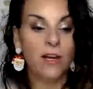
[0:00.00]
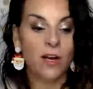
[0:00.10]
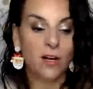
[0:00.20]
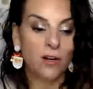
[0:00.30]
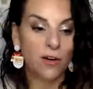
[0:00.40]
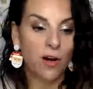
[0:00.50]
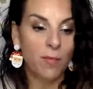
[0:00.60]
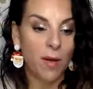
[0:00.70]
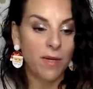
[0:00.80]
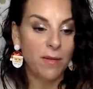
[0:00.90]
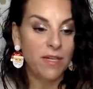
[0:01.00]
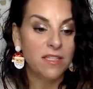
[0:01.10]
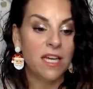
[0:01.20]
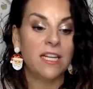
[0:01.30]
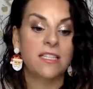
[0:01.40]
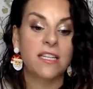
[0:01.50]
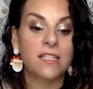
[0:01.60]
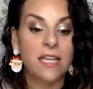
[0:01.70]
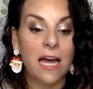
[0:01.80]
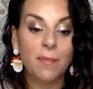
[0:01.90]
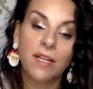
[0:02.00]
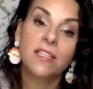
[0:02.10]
I got her a Mommy and Me set. It says side by